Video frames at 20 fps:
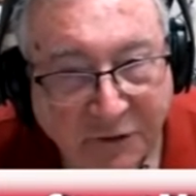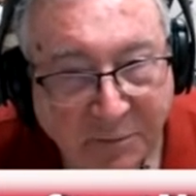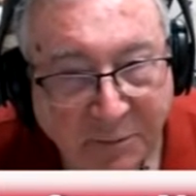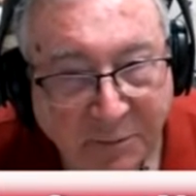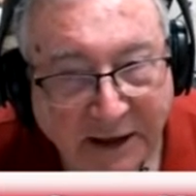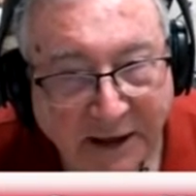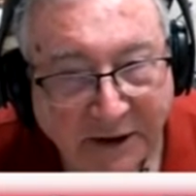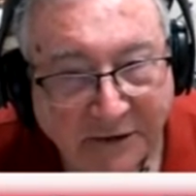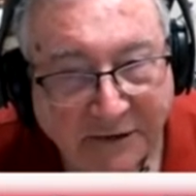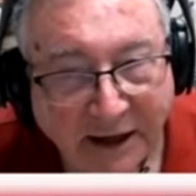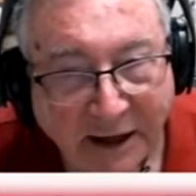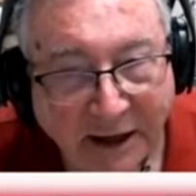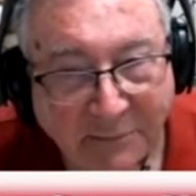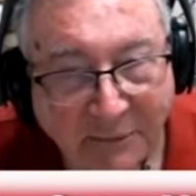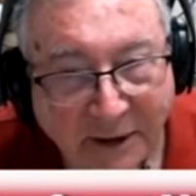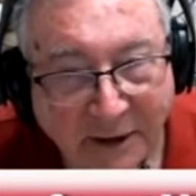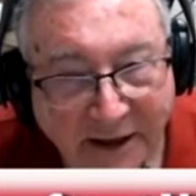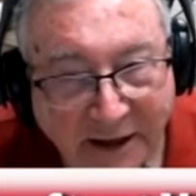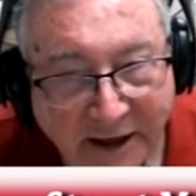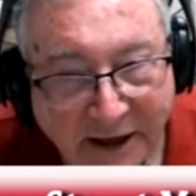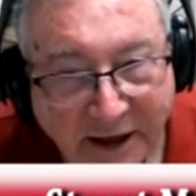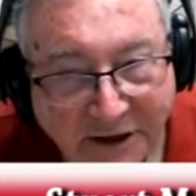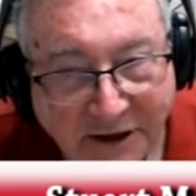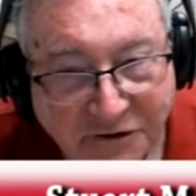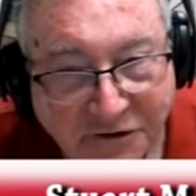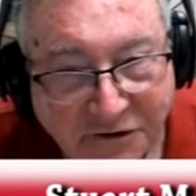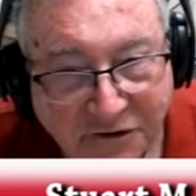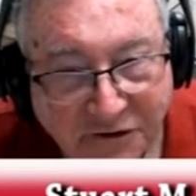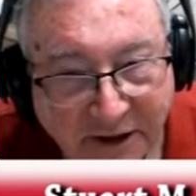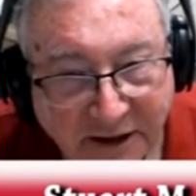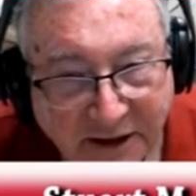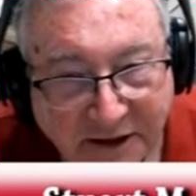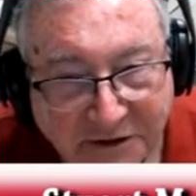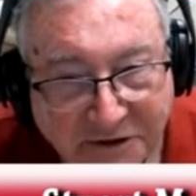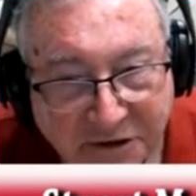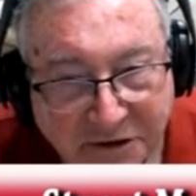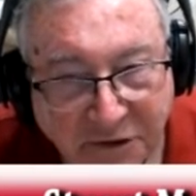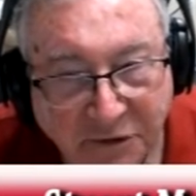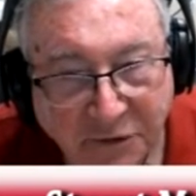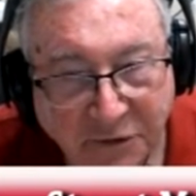so that you don't drag them
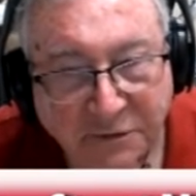there,